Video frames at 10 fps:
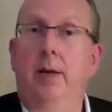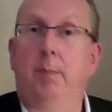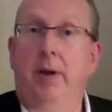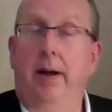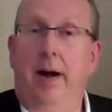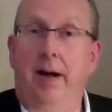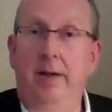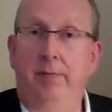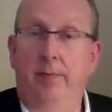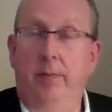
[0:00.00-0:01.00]
But
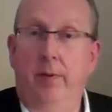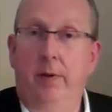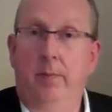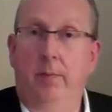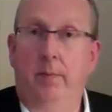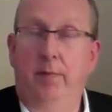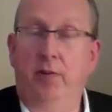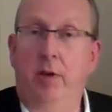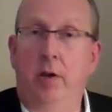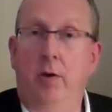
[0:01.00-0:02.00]
I've
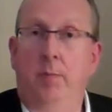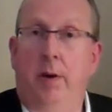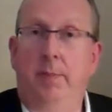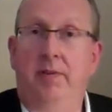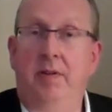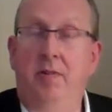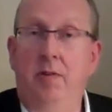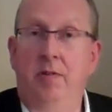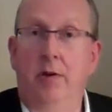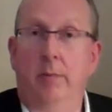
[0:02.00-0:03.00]
secured properties
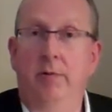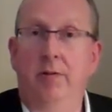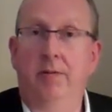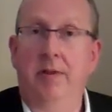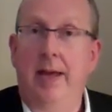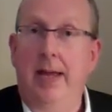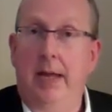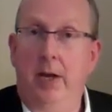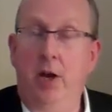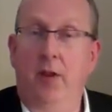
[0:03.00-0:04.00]
using options,
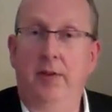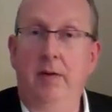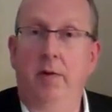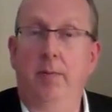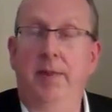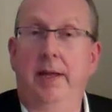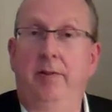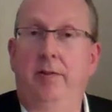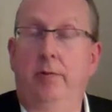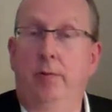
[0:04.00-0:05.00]
nothing wrong with that
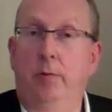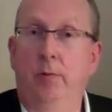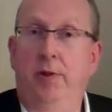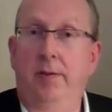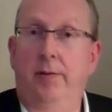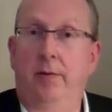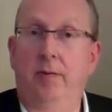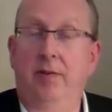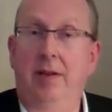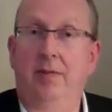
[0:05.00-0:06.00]
at all, all done through
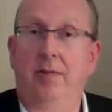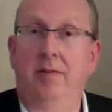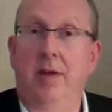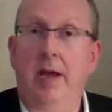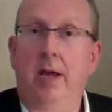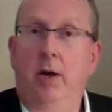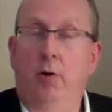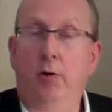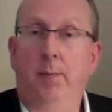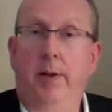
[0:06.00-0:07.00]
solicitors,
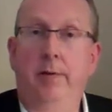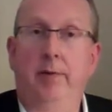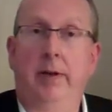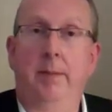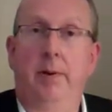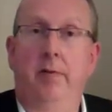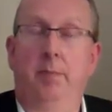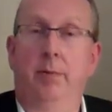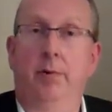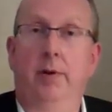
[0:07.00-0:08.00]
all perfectly above
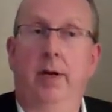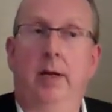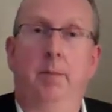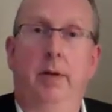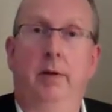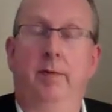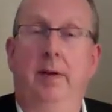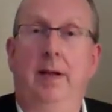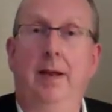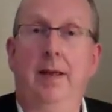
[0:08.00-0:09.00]
board,
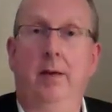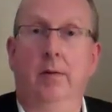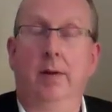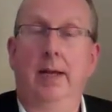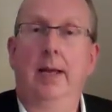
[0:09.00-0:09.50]
perfectly legal.